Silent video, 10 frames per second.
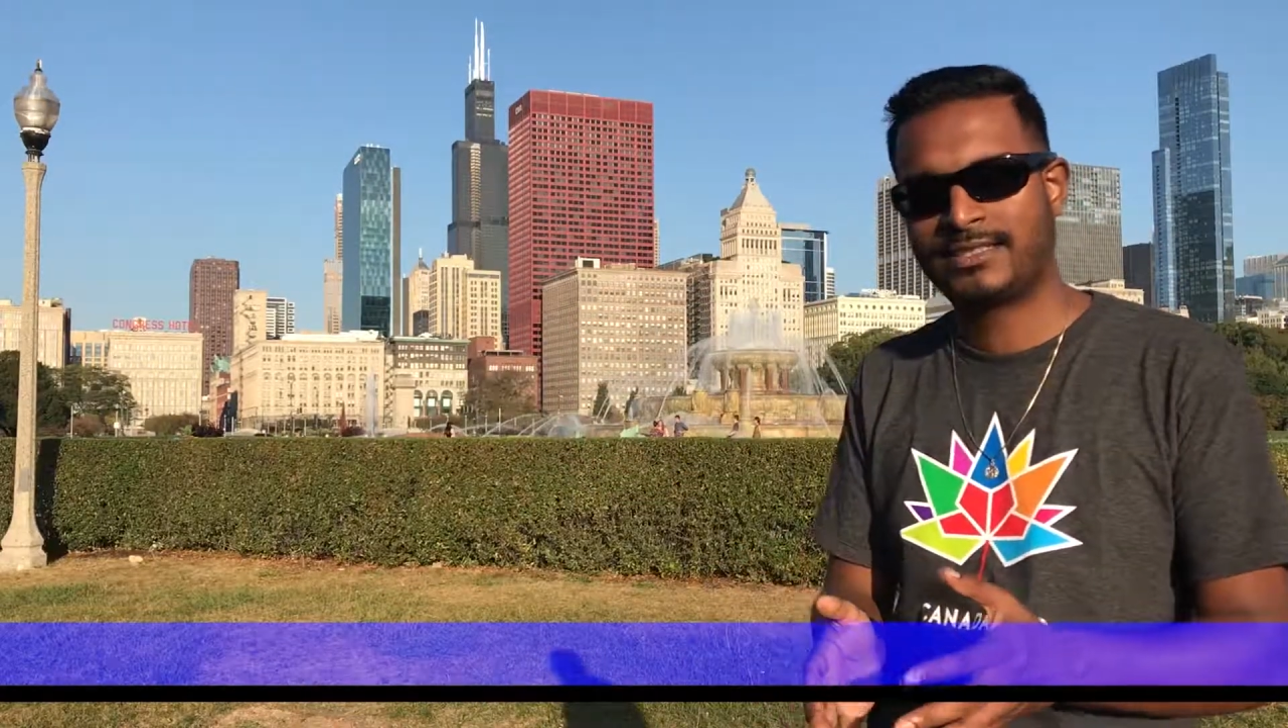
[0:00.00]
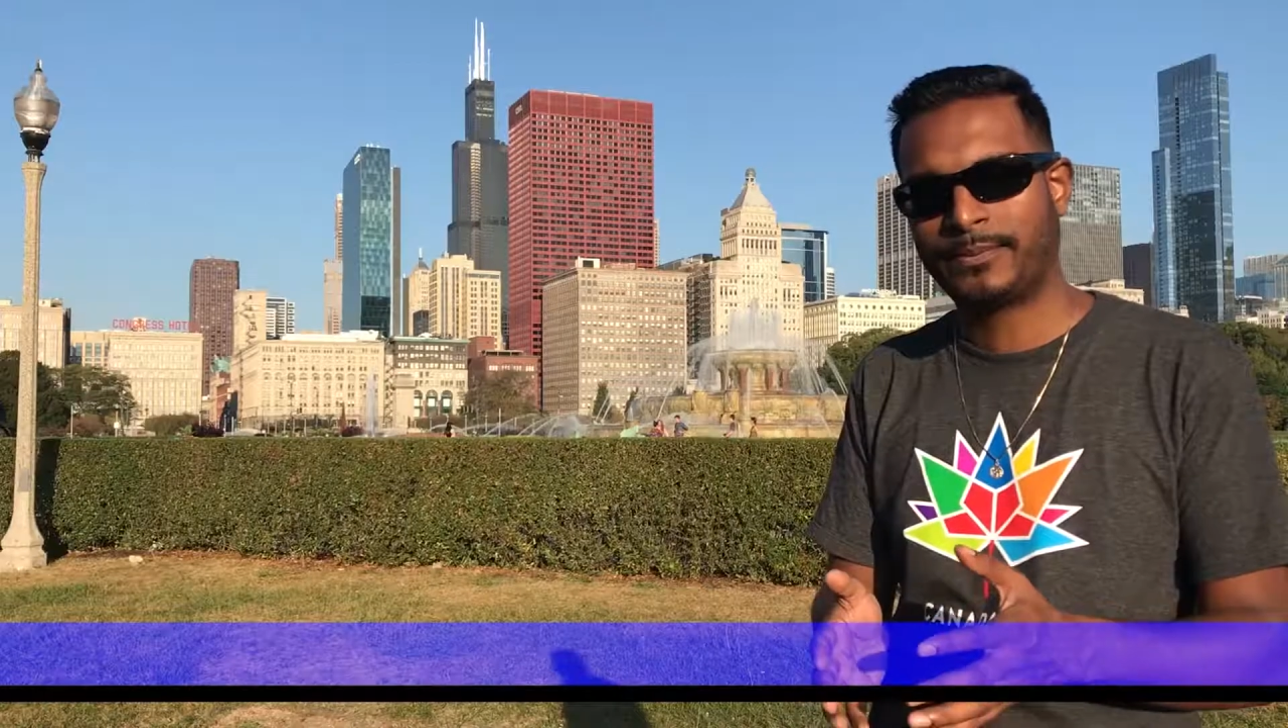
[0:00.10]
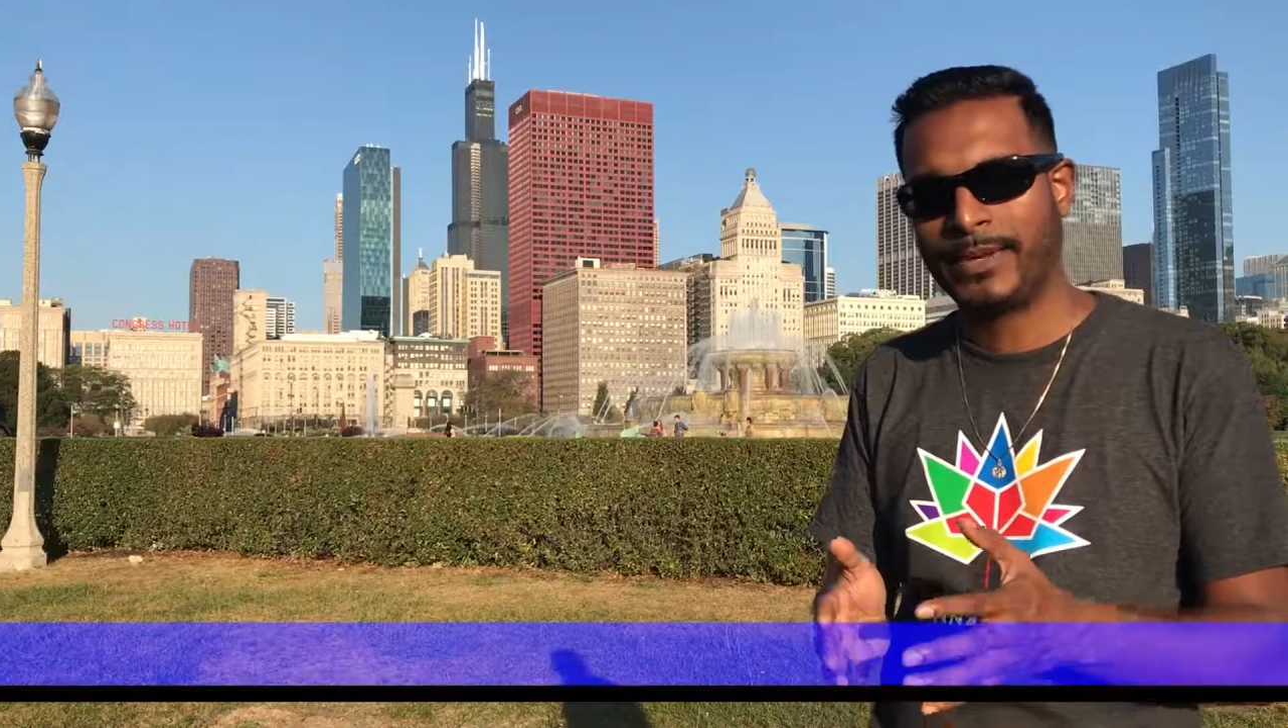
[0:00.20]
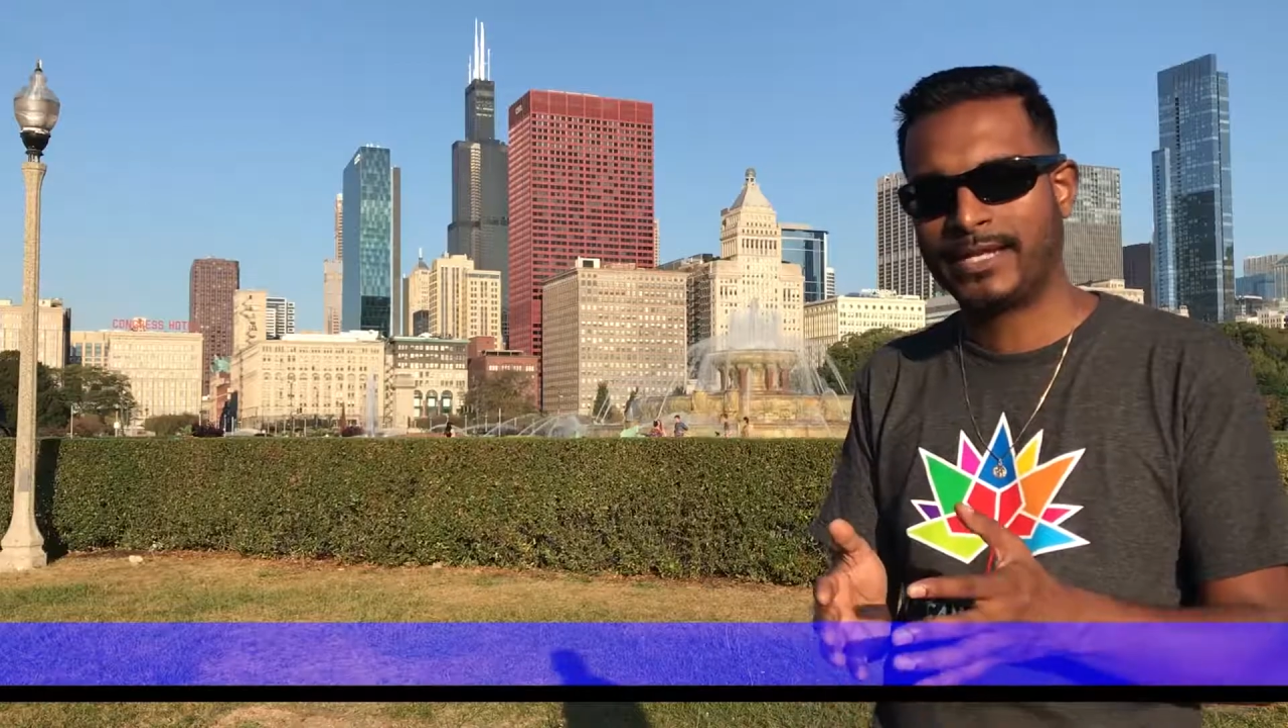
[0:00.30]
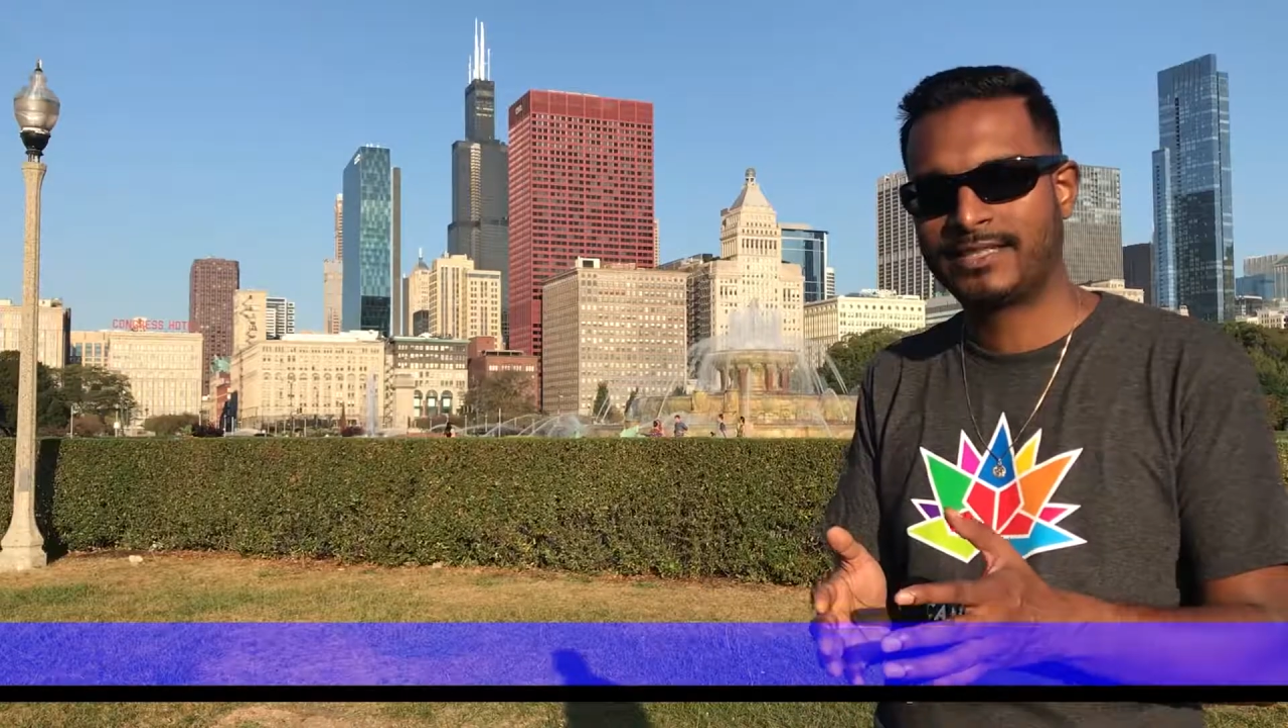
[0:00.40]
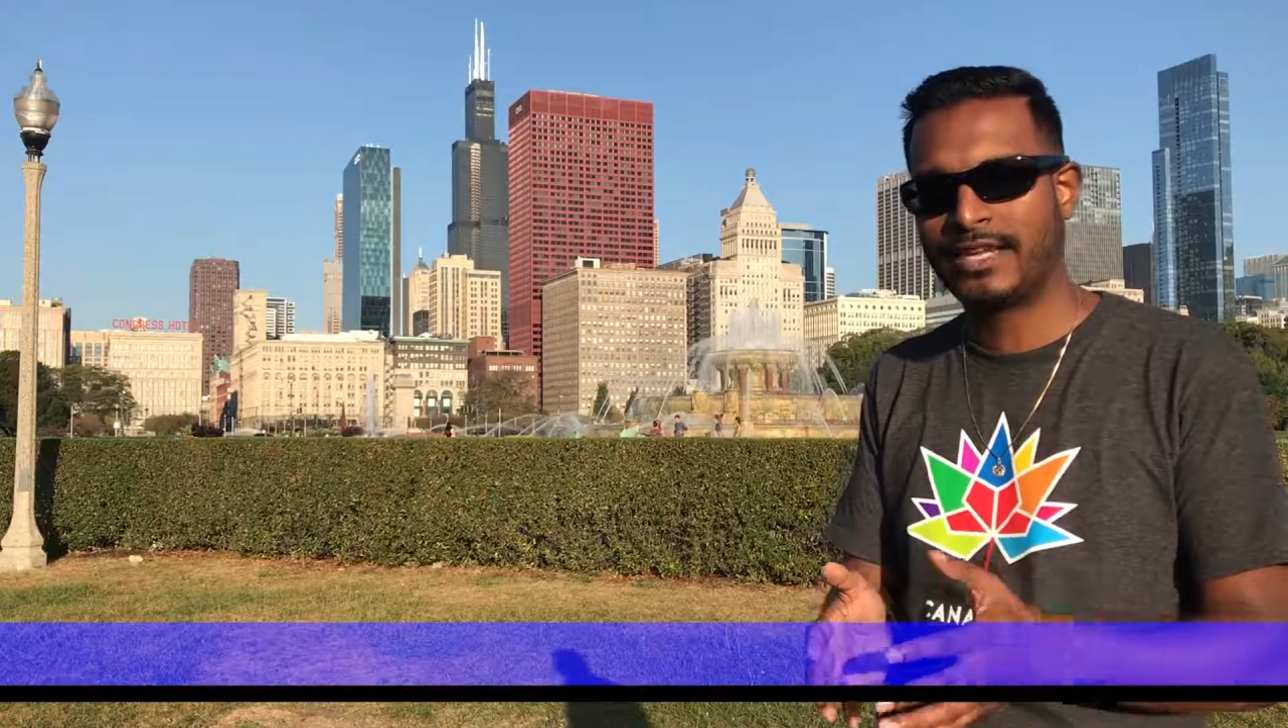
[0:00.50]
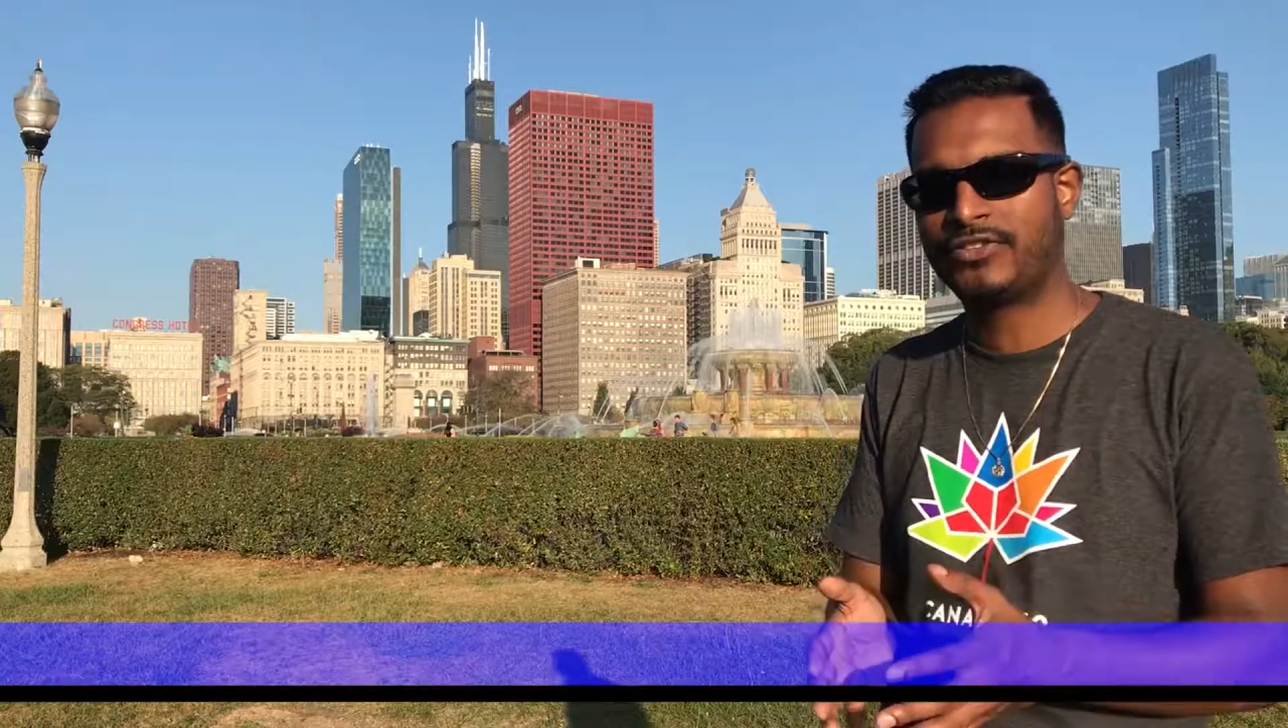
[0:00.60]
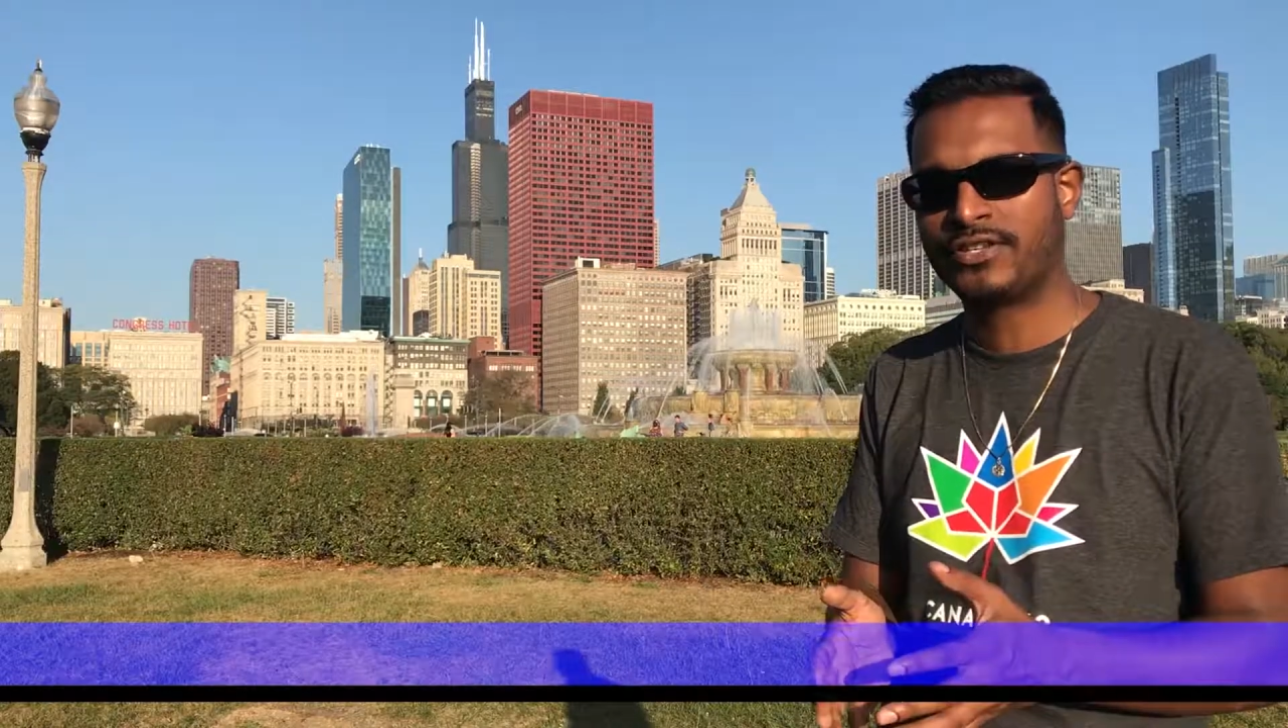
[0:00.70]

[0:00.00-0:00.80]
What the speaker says: to pay attention